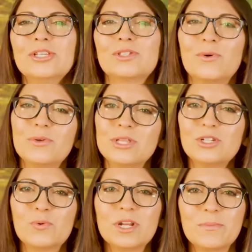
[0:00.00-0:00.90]
so only
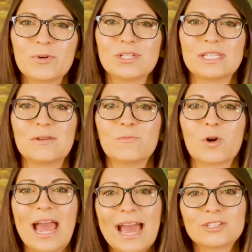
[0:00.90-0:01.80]
20%
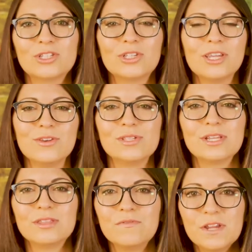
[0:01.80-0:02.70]
were actually
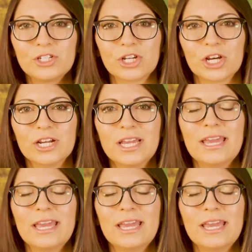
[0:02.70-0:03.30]
using the feature.